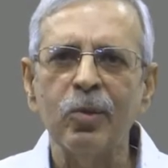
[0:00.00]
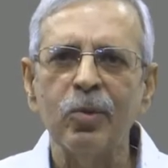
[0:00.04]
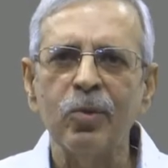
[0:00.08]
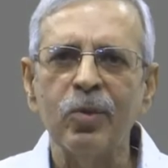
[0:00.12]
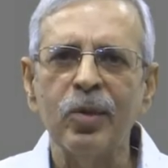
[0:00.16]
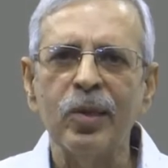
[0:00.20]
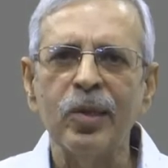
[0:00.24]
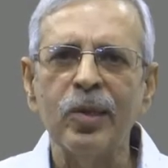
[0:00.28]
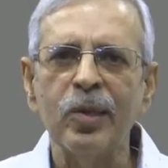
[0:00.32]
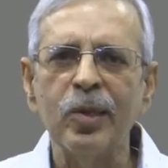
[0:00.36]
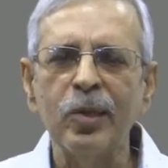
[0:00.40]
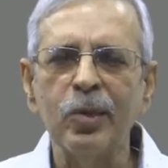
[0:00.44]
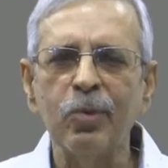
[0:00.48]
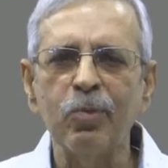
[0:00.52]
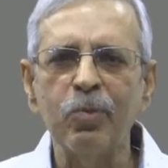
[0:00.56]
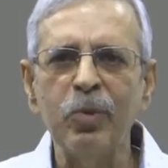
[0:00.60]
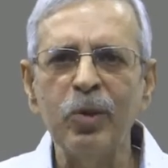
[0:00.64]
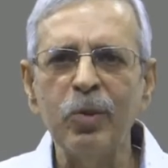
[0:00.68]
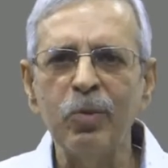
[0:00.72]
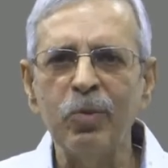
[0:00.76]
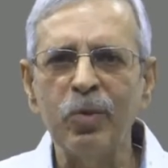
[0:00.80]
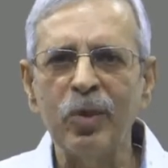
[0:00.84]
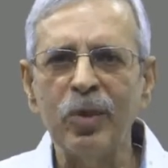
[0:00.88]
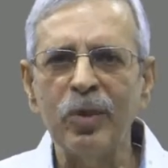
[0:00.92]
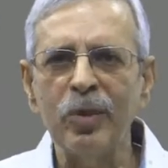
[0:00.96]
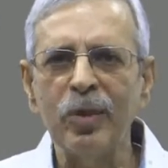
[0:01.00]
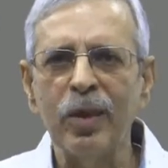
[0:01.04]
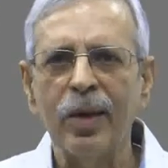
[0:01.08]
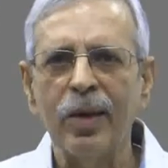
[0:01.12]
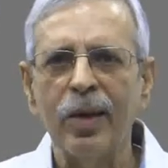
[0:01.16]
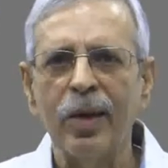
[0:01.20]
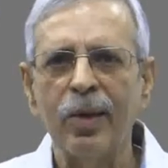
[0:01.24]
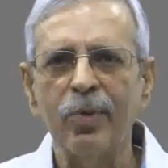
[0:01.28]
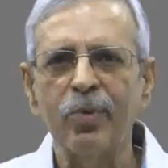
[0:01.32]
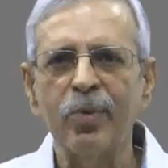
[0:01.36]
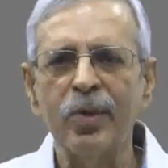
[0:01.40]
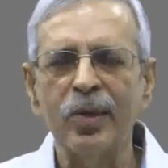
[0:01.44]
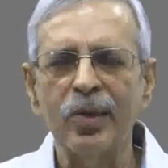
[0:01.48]
When these people,
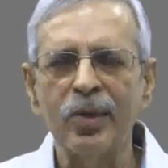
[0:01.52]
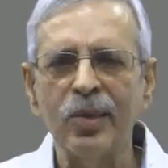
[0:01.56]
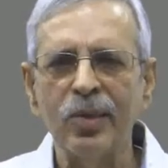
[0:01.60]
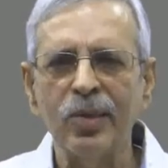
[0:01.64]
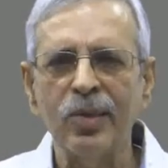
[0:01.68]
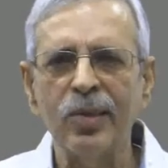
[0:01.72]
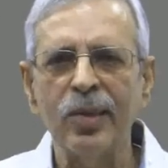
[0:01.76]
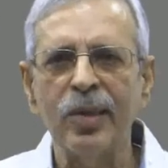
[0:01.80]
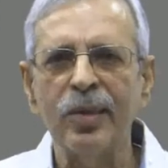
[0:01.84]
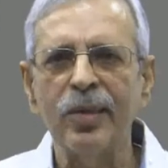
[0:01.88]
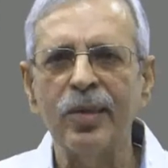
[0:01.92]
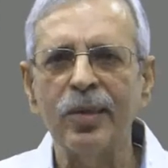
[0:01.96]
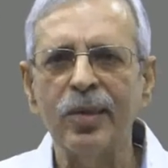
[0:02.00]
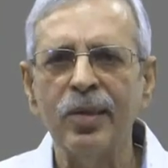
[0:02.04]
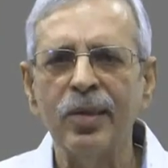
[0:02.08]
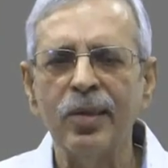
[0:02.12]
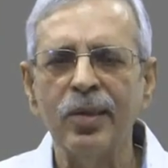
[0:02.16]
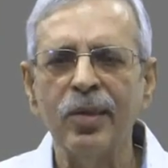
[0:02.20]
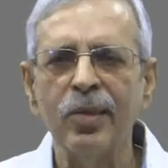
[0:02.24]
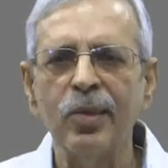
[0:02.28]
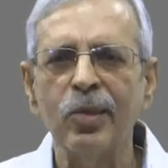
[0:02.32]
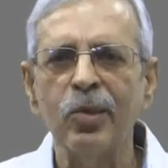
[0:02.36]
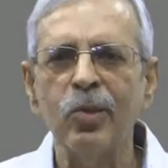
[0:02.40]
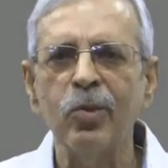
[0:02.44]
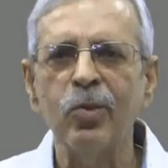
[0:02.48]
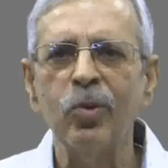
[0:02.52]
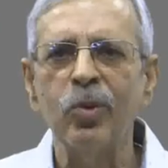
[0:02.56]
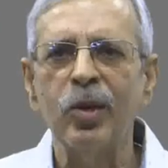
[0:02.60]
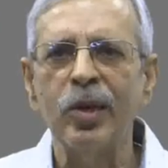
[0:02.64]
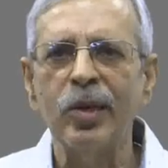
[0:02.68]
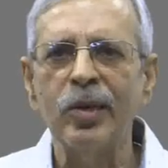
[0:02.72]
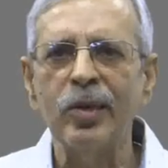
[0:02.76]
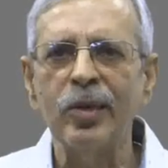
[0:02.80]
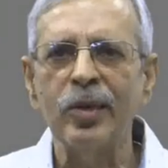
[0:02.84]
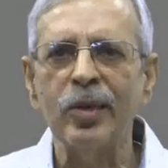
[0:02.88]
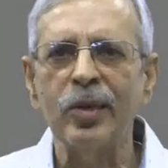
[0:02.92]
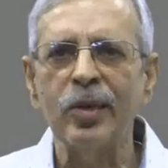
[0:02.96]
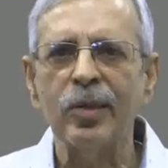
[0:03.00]
after understanding these new
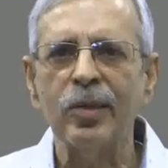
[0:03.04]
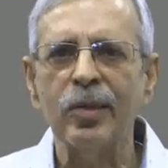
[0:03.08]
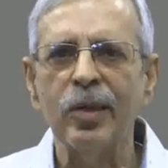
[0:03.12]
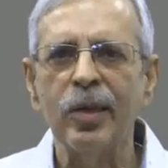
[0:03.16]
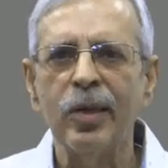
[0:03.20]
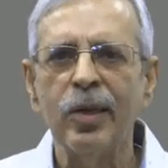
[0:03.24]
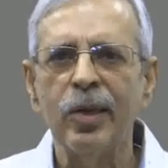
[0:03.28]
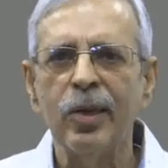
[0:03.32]
ideas,